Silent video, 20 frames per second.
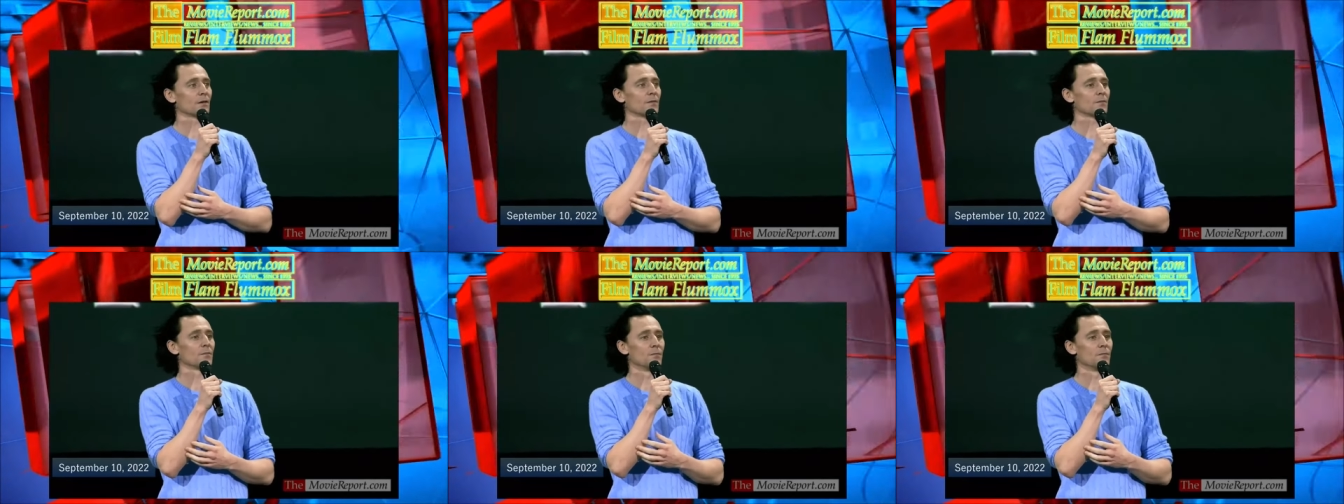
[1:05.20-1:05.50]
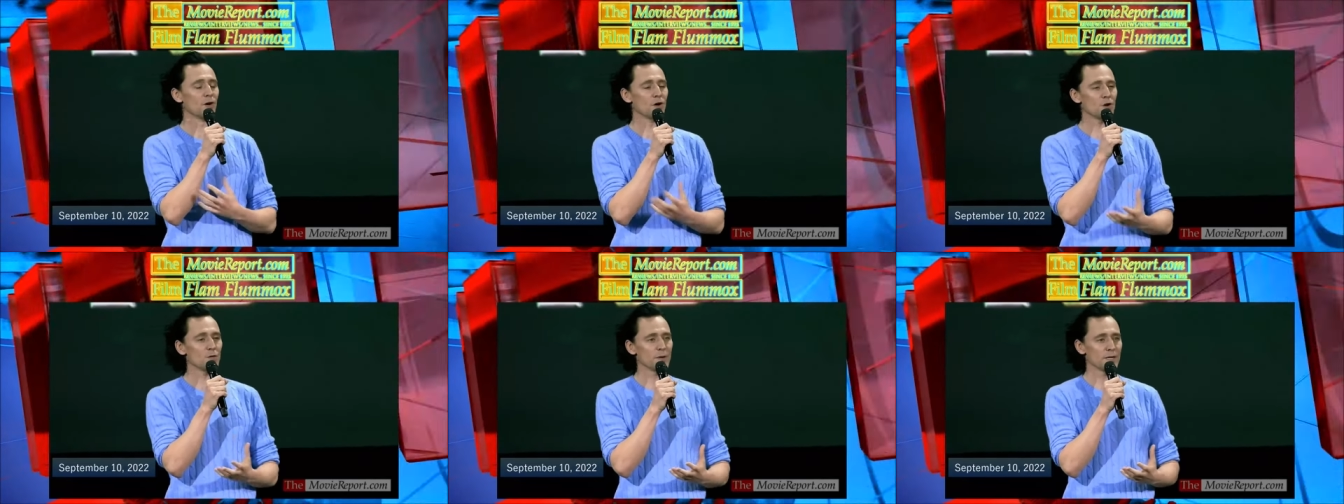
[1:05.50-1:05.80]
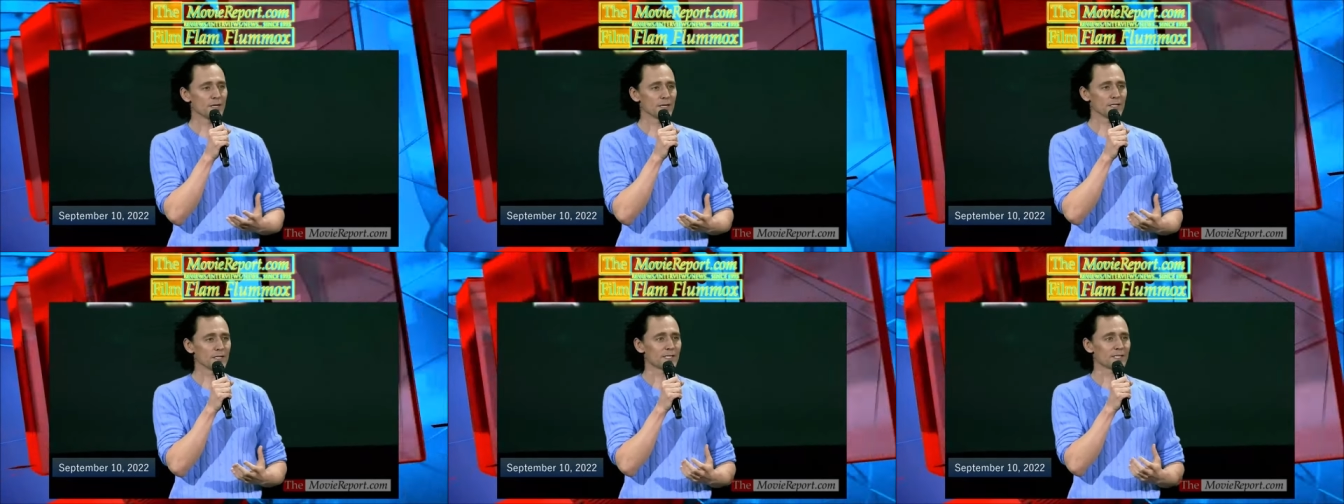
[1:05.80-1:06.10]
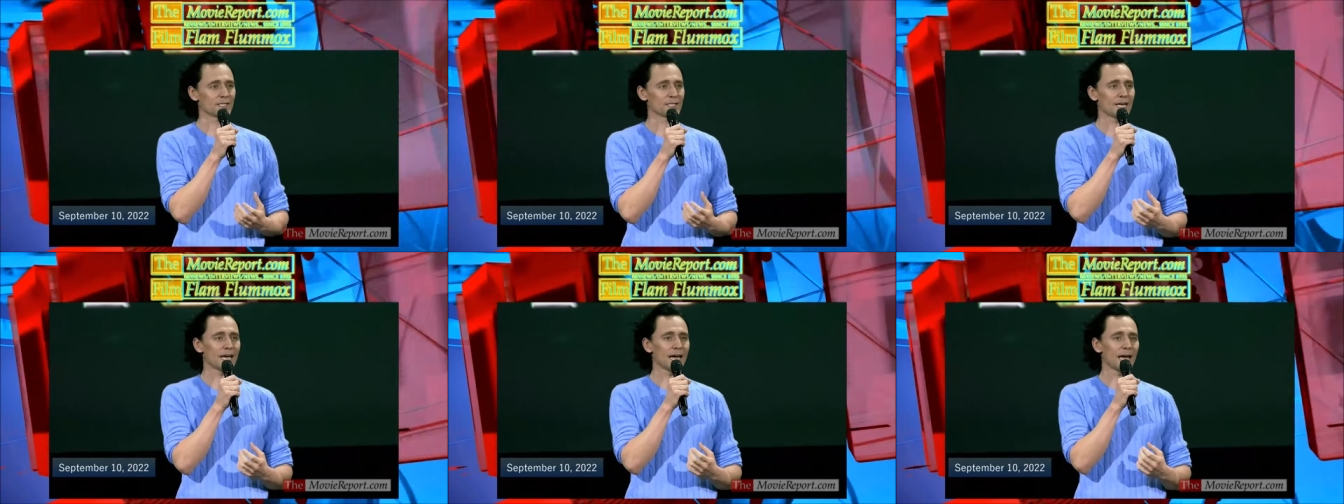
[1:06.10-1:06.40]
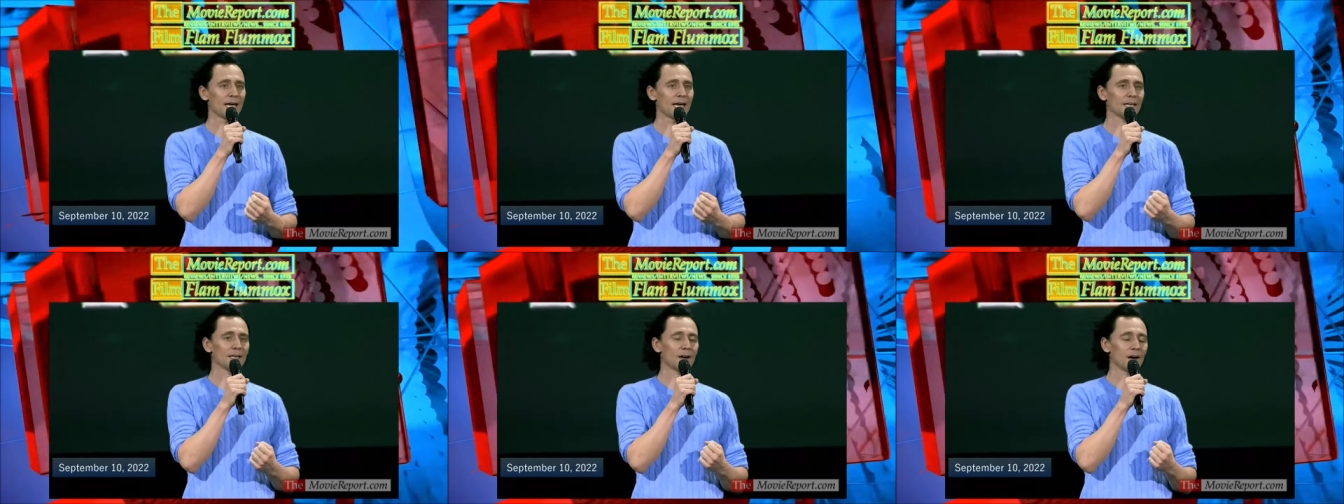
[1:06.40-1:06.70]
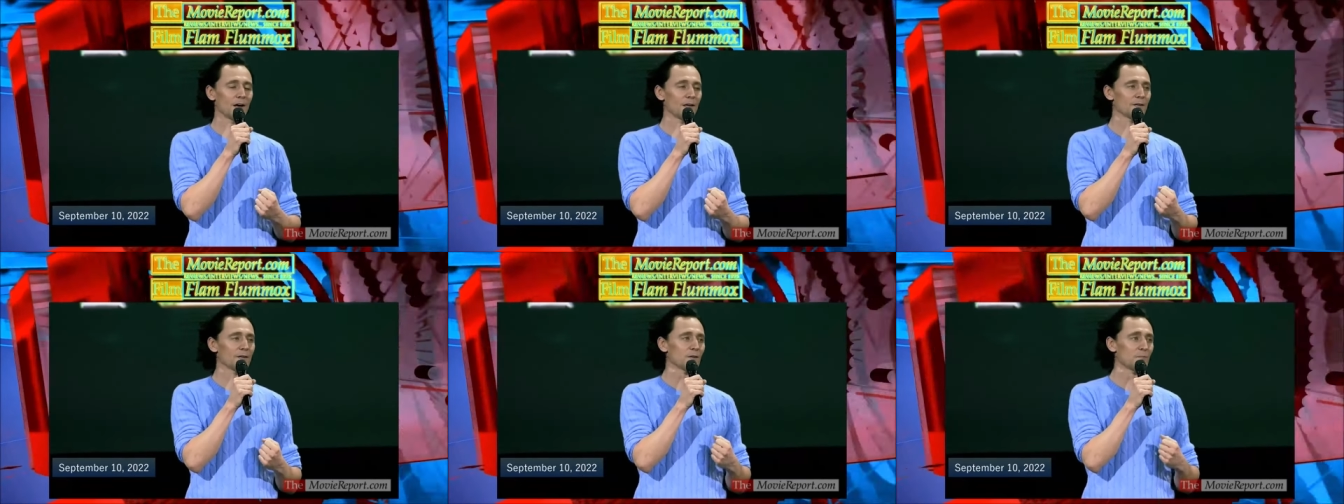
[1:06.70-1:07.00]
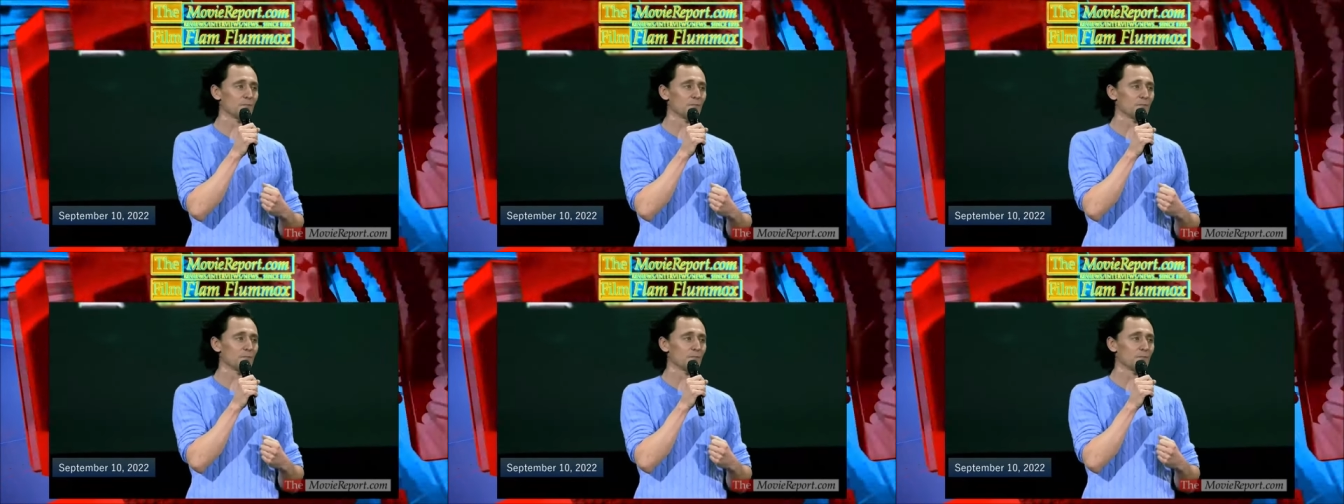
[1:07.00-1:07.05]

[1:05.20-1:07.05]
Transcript: Mobius and Hunter